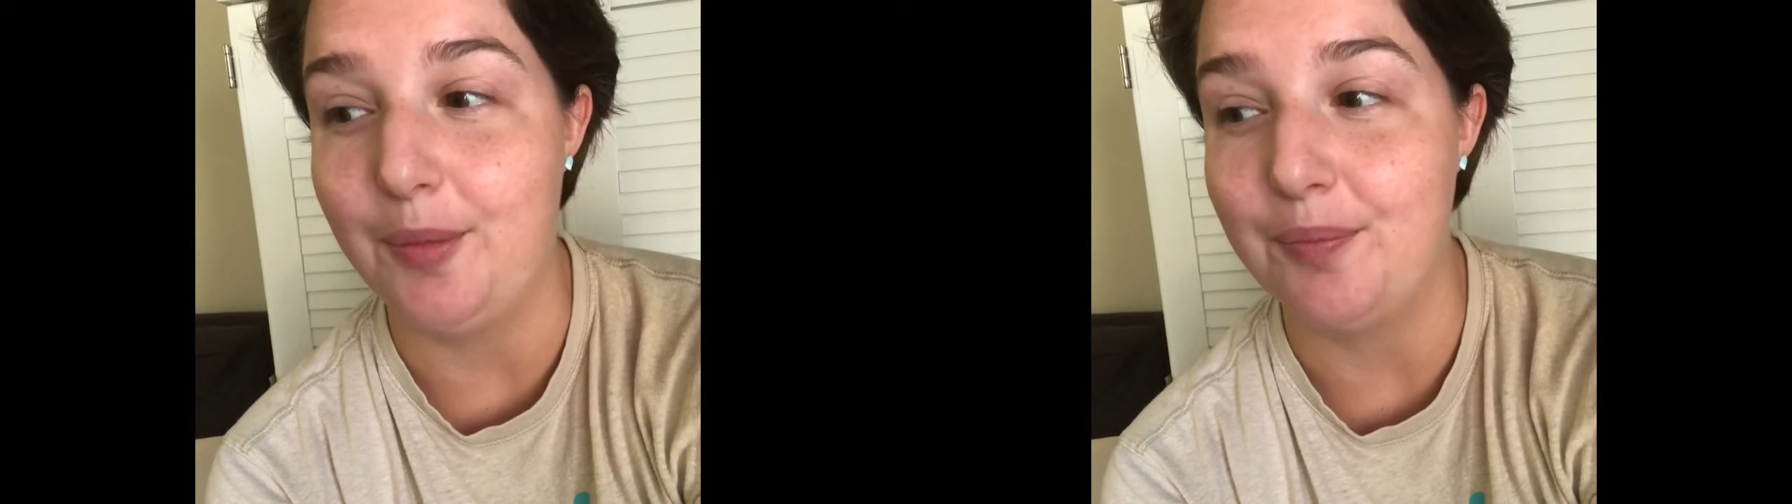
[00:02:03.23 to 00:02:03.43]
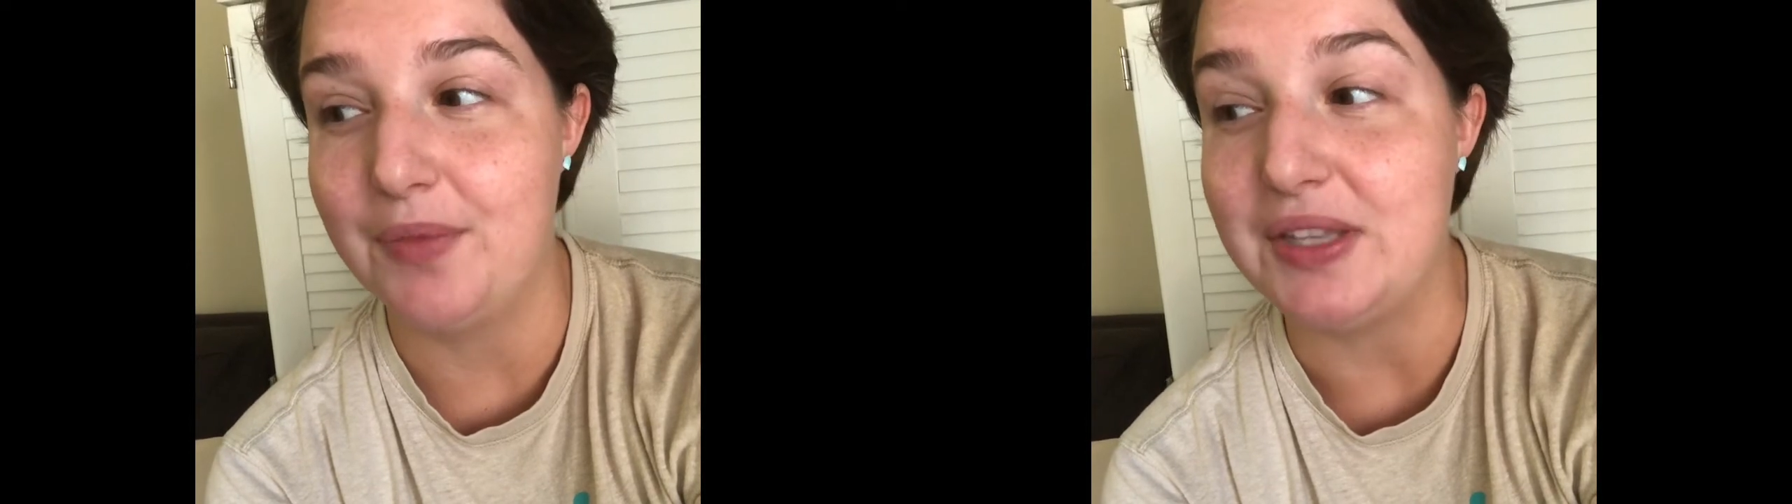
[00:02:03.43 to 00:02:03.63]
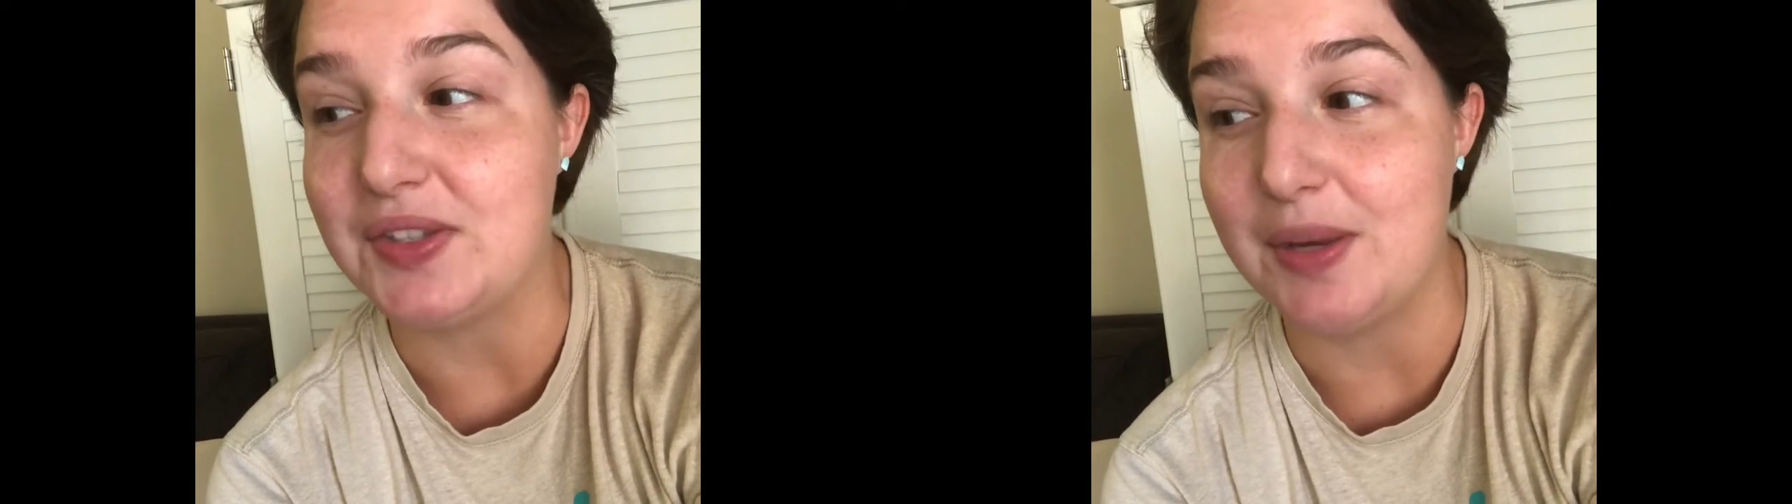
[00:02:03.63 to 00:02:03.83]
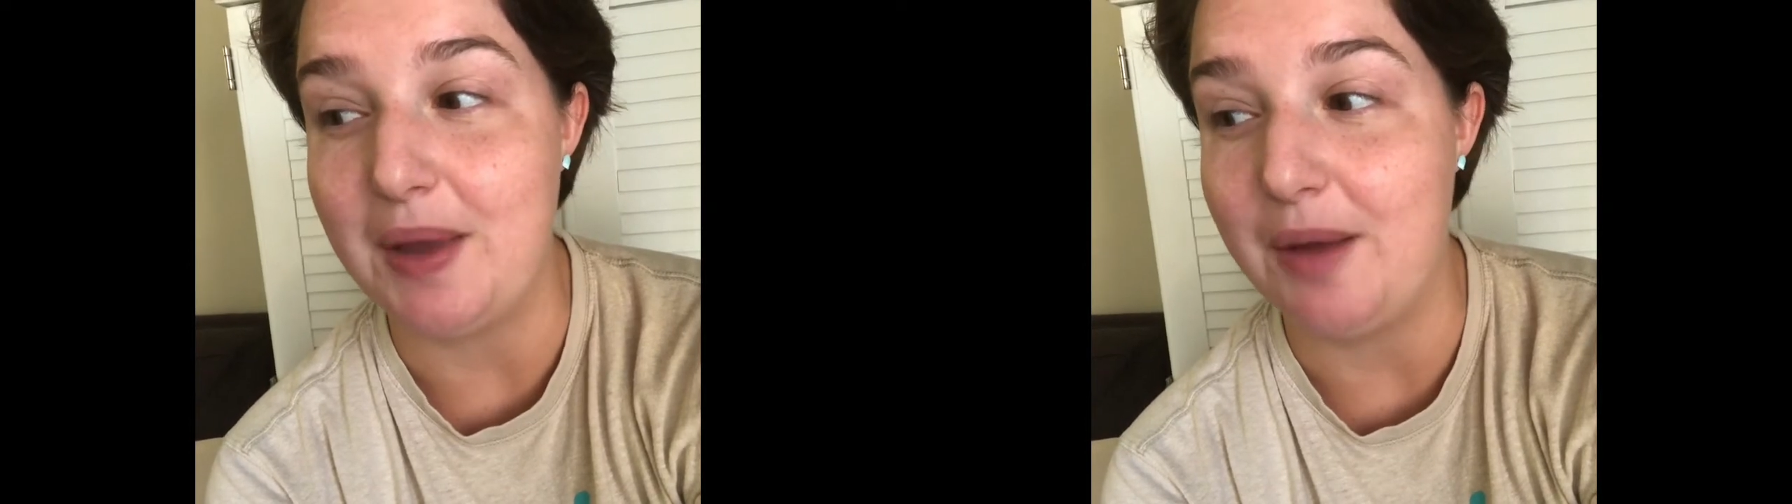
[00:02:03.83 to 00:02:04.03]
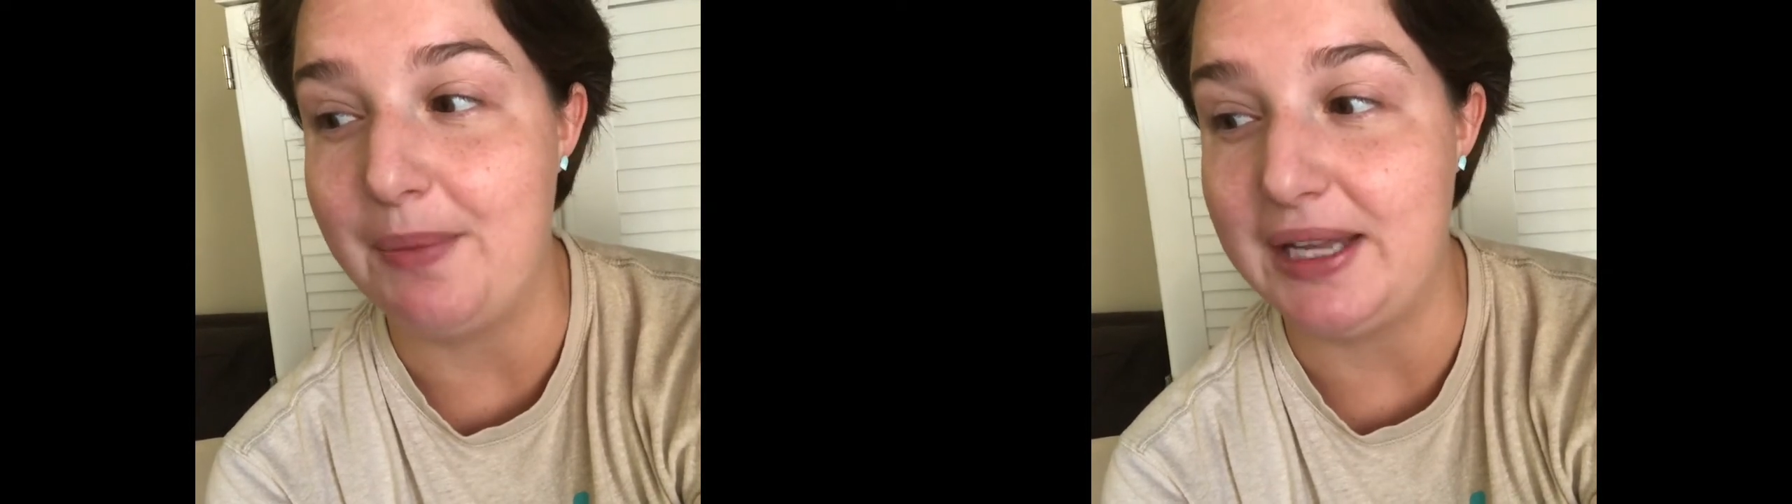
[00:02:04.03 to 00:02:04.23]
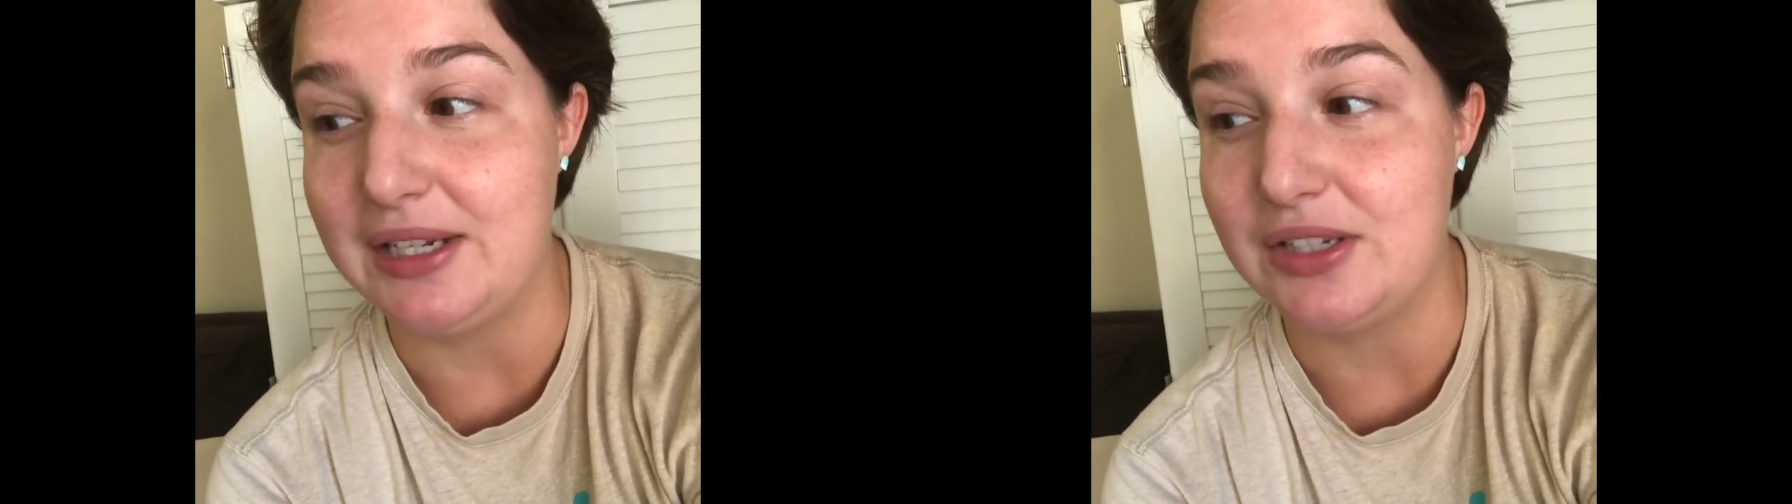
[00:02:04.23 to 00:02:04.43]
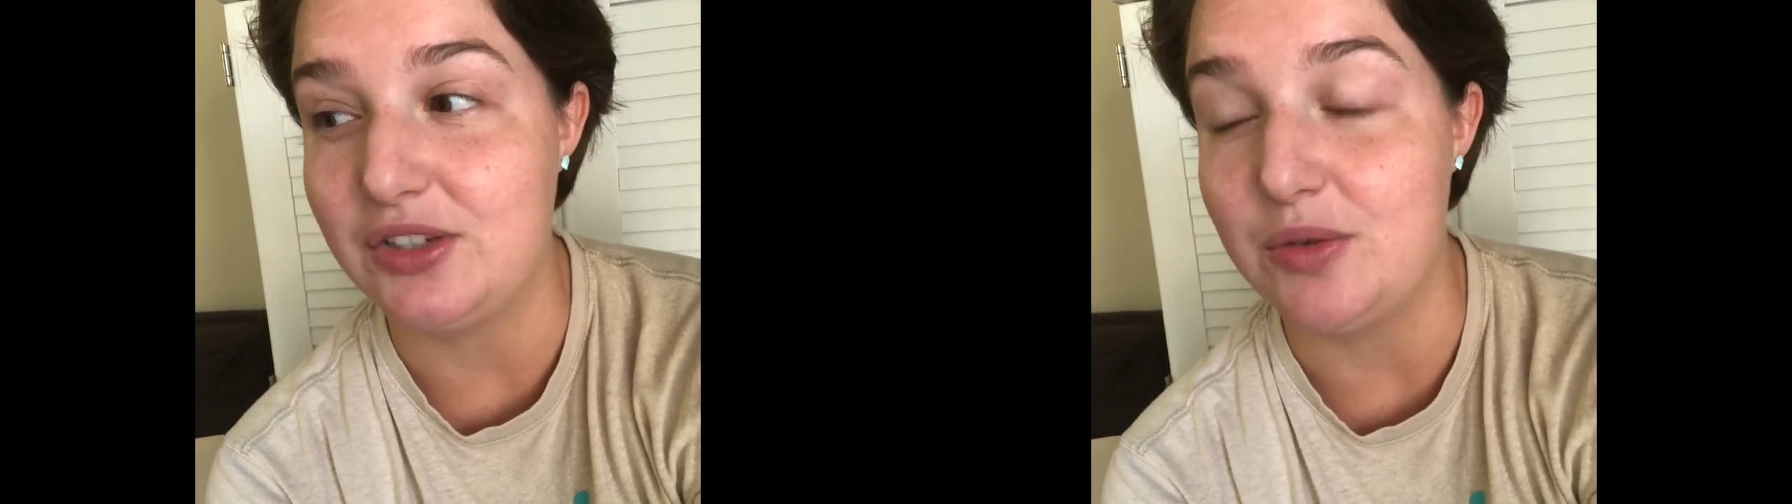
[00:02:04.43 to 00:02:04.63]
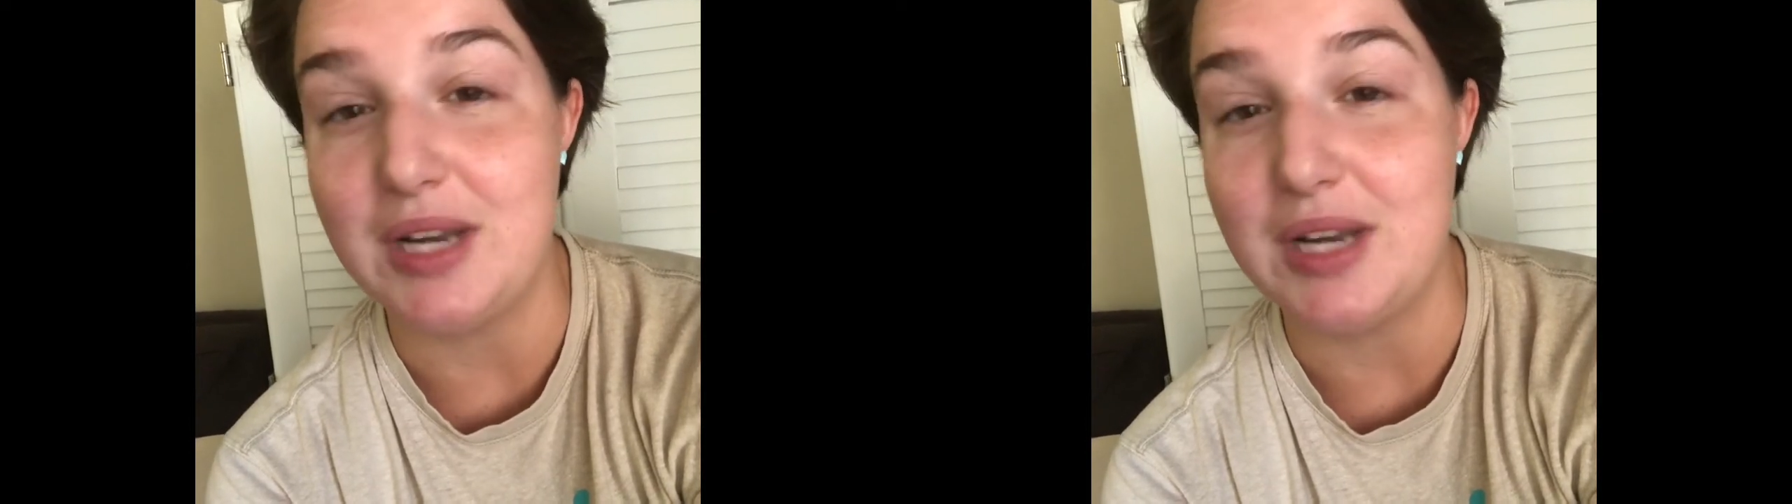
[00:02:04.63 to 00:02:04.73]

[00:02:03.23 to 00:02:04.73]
and somehow managed to